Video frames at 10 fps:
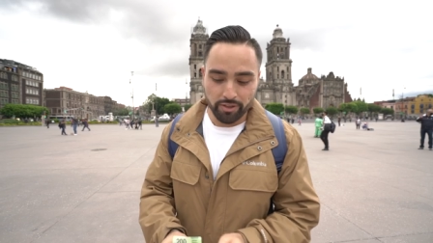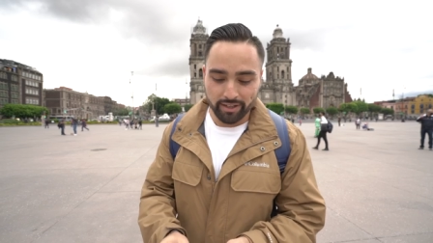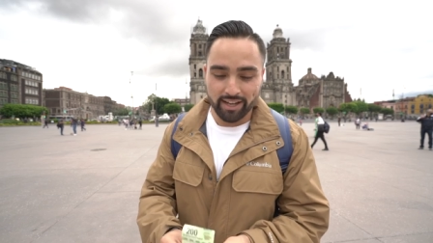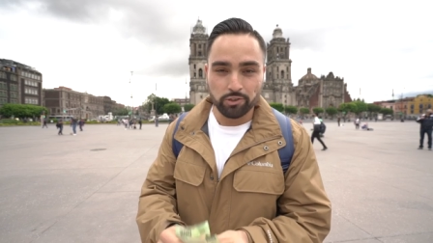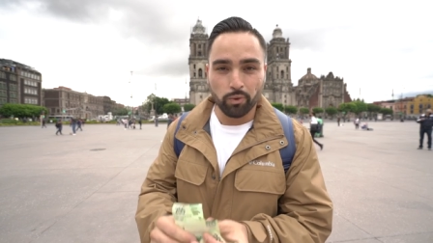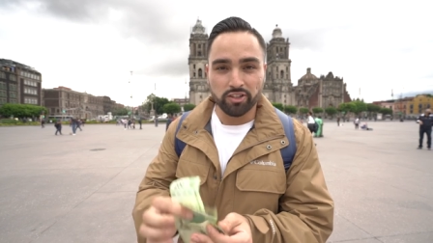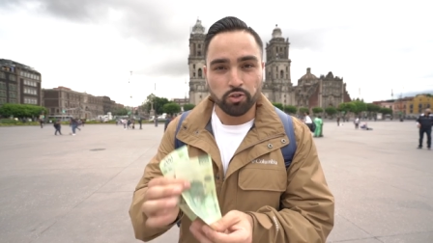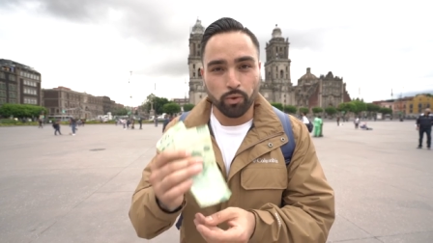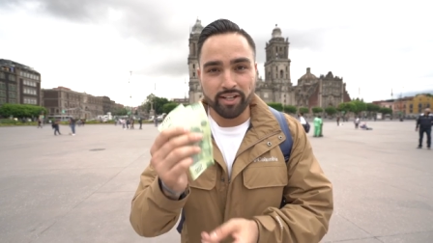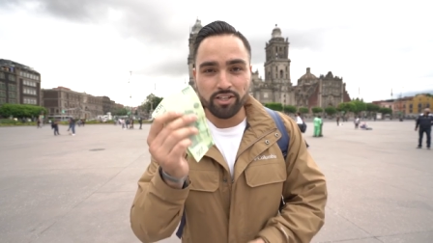you guys what
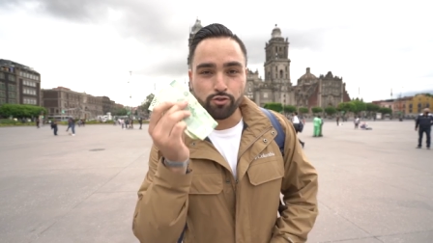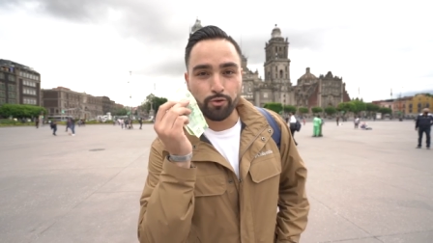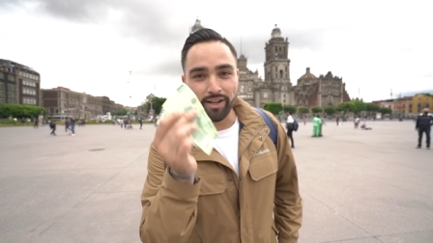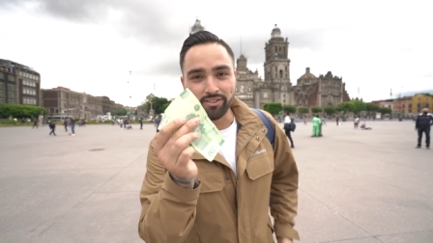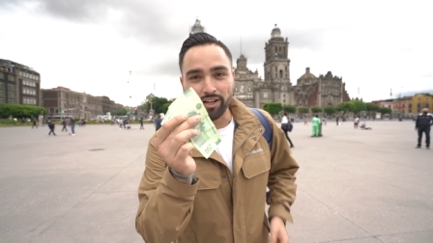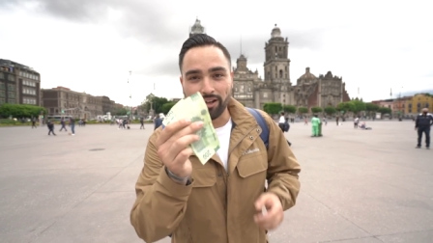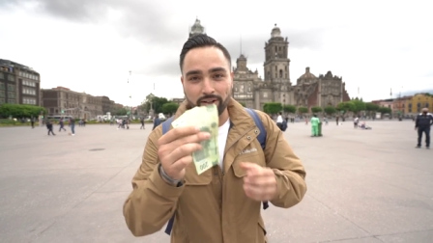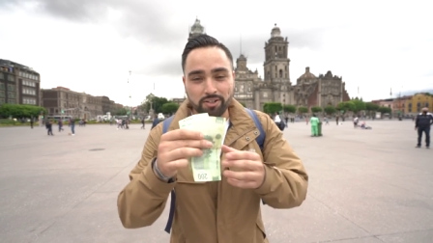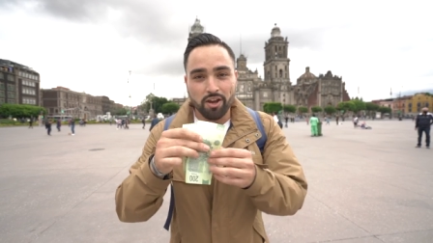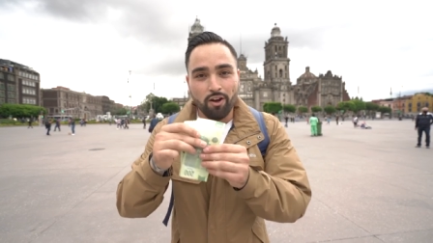20 US
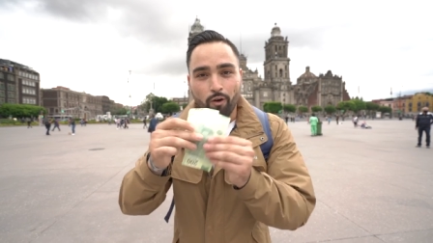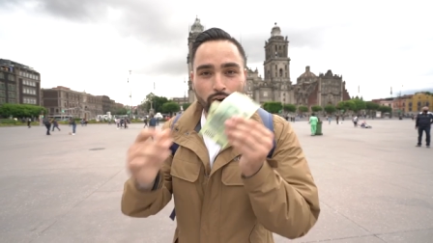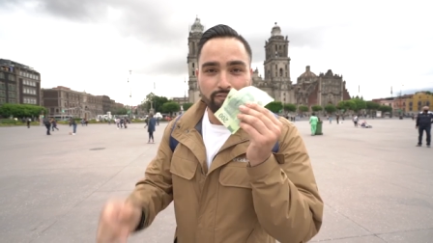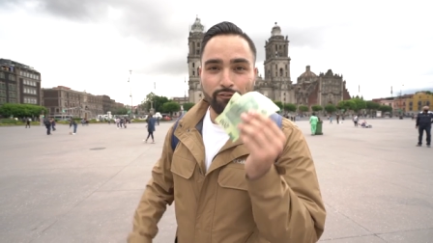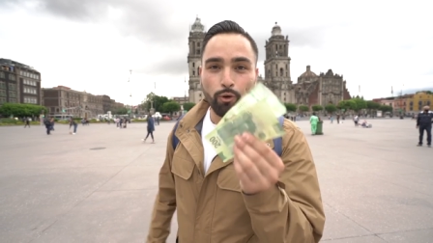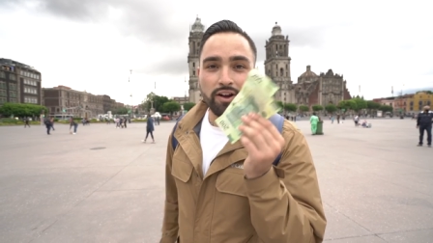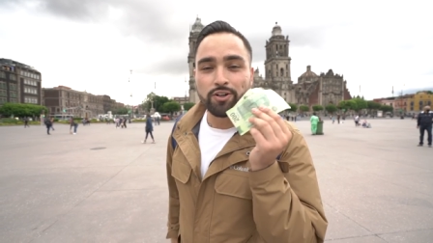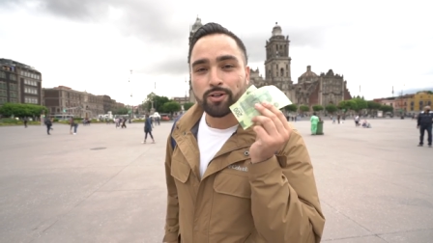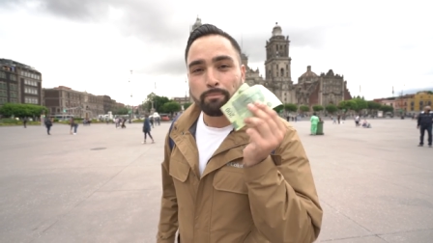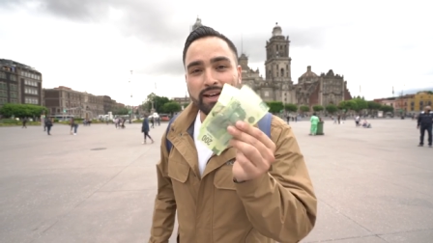dollars or
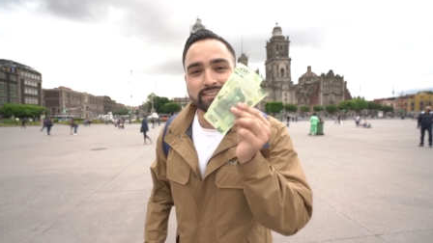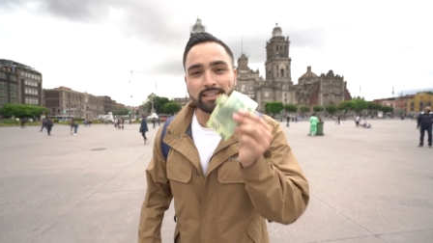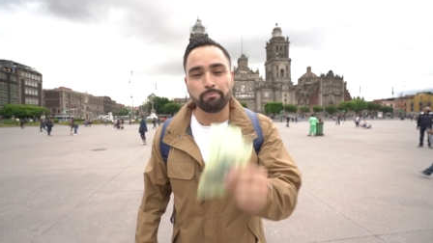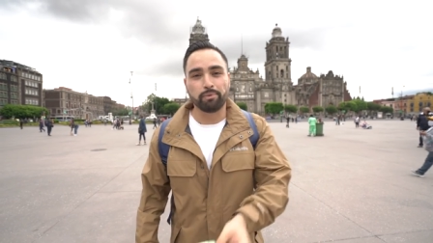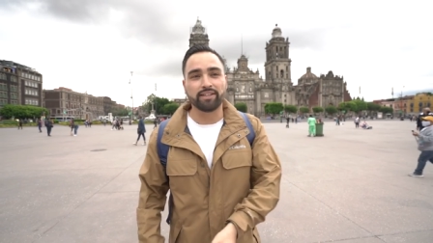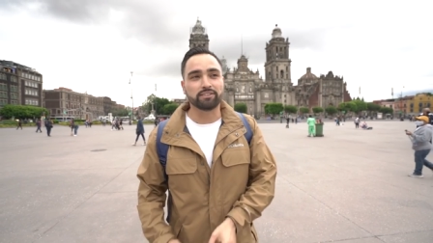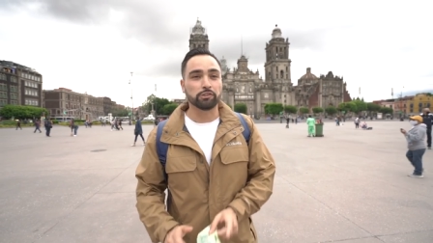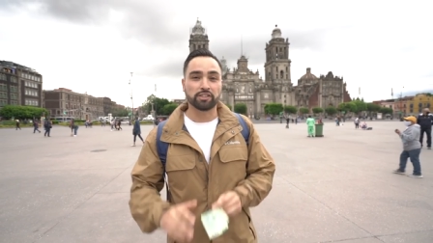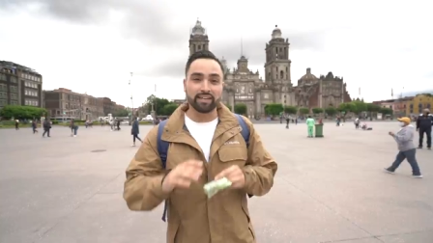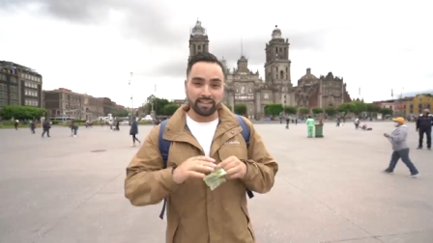400 Mexican
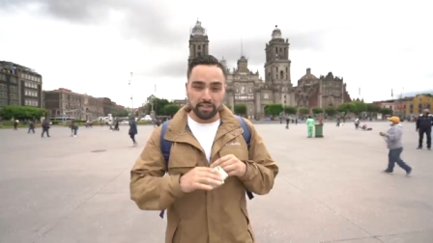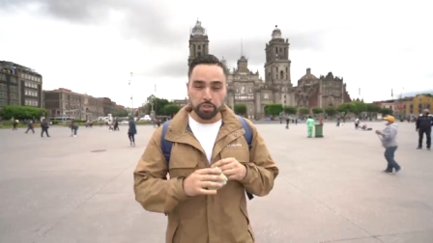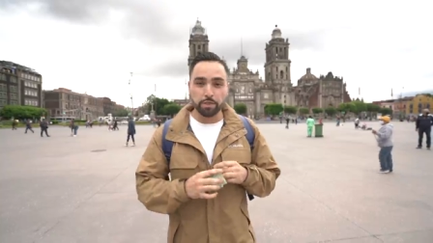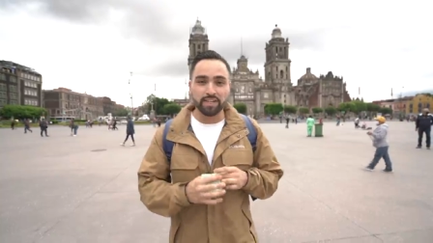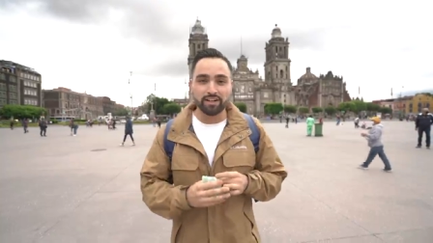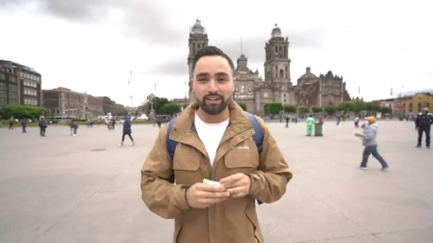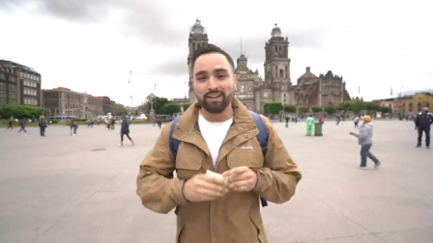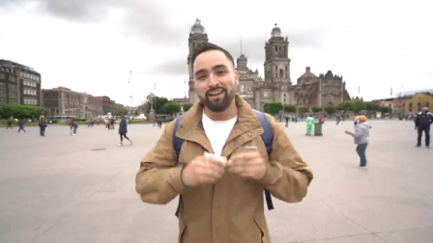pesos can get you here